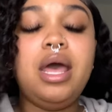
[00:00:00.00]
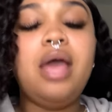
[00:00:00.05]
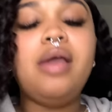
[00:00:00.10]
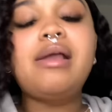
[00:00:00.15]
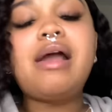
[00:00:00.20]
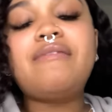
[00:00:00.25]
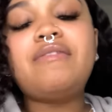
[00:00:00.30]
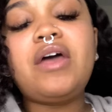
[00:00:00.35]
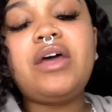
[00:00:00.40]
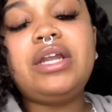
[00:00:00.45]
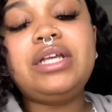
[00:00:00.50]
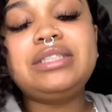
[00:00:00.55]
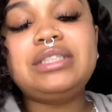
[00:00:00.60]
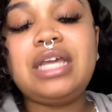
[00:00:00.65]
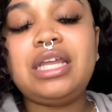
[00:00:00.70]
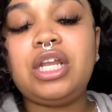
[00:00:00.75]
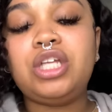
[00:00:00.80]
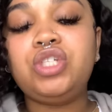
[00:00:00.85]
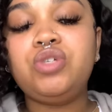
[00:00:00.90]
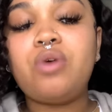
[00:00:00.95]
You have to
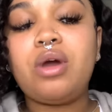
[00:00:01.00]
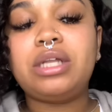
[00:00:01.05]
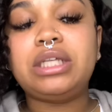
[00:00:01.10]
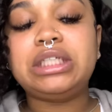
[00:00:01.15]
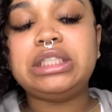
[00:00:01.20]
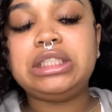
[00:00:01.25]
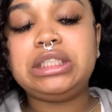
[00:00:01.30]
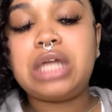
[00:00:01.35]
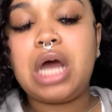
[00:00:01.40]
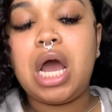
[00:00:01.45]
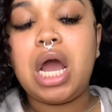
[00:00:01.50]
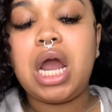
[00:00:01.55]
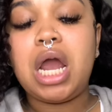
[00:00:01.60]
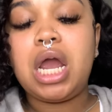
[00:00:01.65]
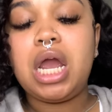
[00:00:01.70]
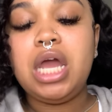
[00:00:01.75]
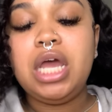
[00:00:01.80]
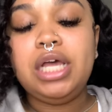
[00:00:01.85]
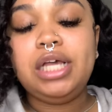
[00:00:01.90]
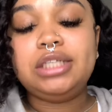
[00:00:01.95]
understand that you are the
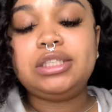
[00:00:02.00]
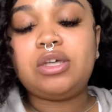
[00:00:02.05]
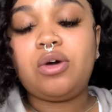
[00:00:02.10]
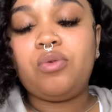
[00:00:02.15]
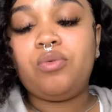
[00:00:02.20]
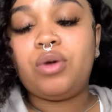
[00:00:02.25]
star. So,